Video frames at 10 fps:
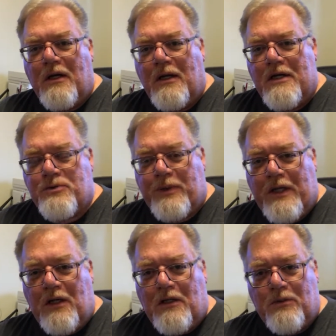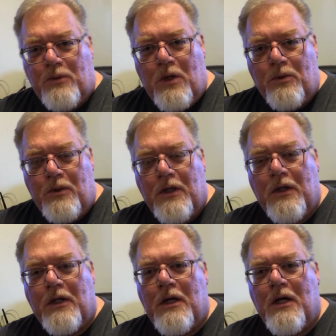as we get on the road.
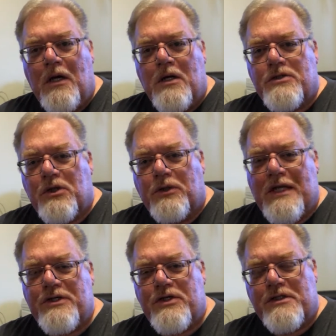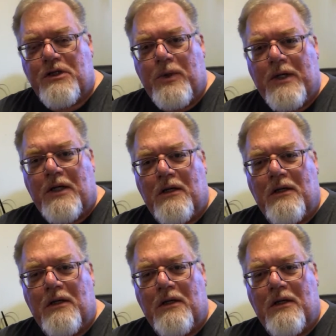So that's just a quick